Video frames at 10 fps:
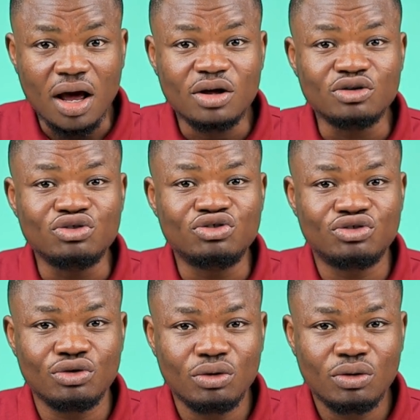
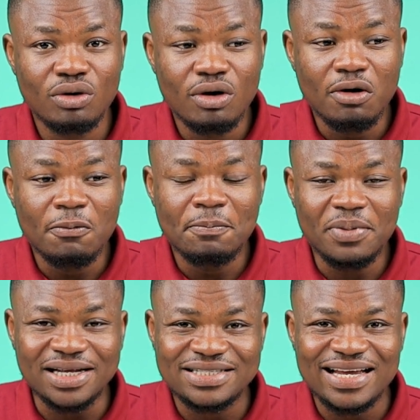ndru,
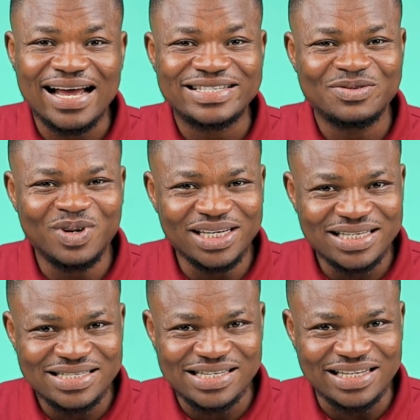but
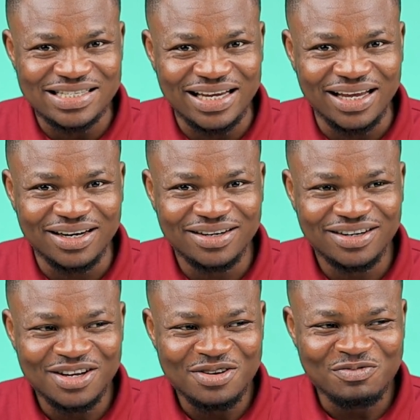assimilation sets in
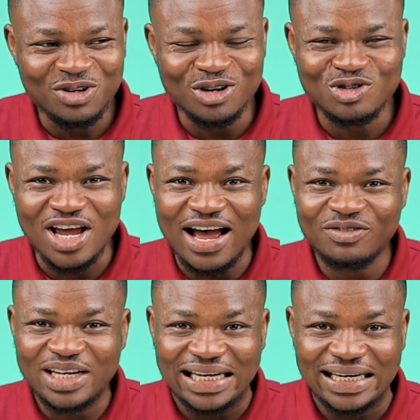because we
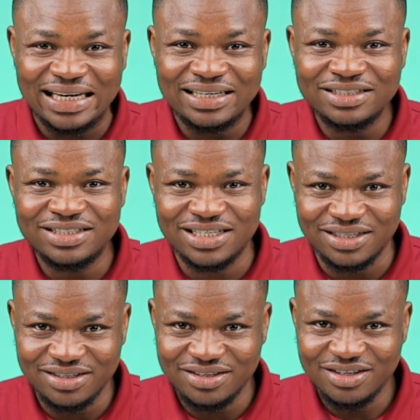have d.
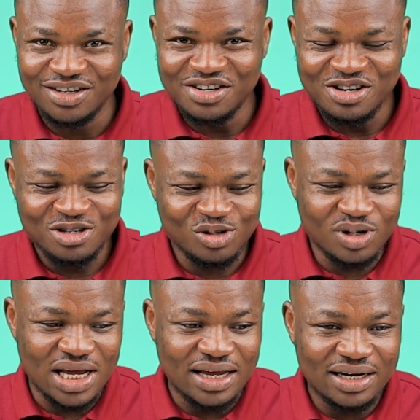So
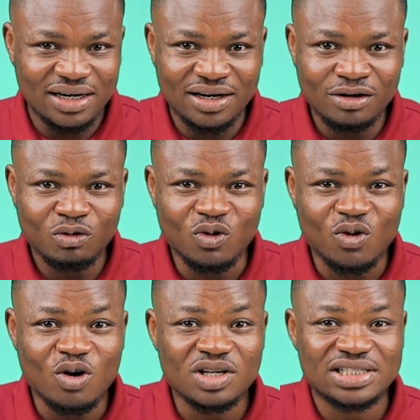the will
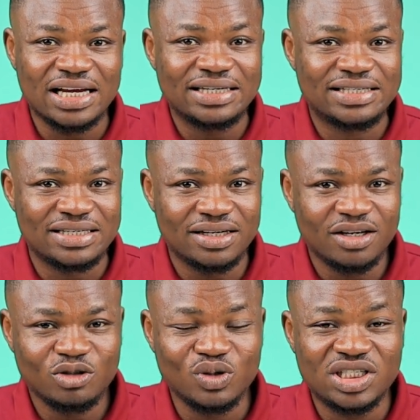cause the d
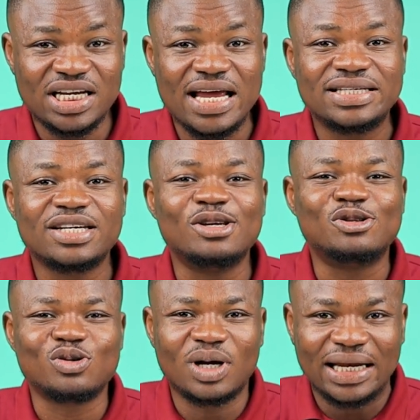to change
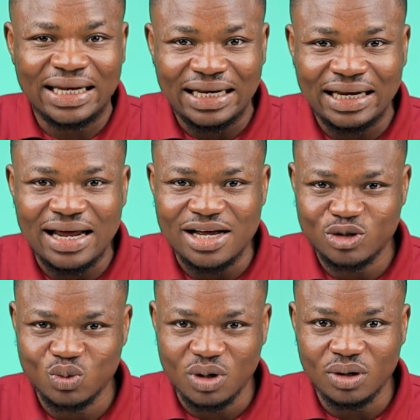into
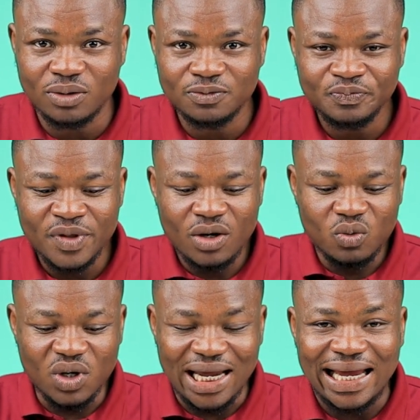as well.
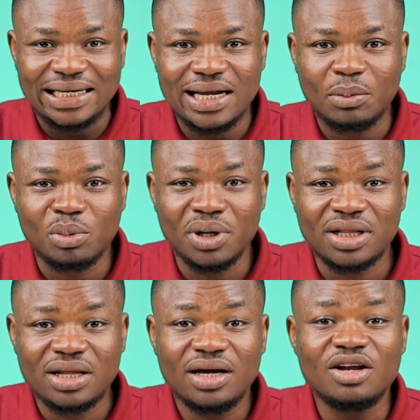We end up with
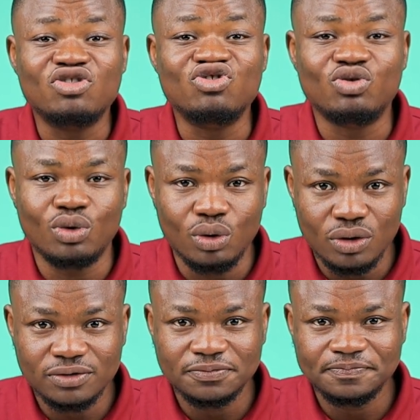nru,
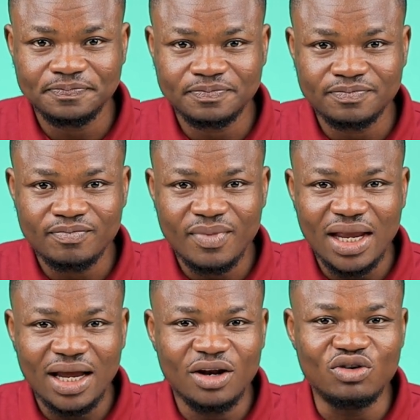
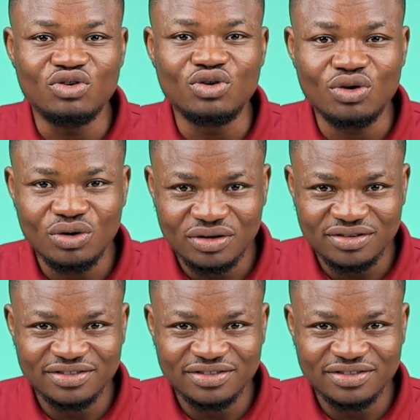nru,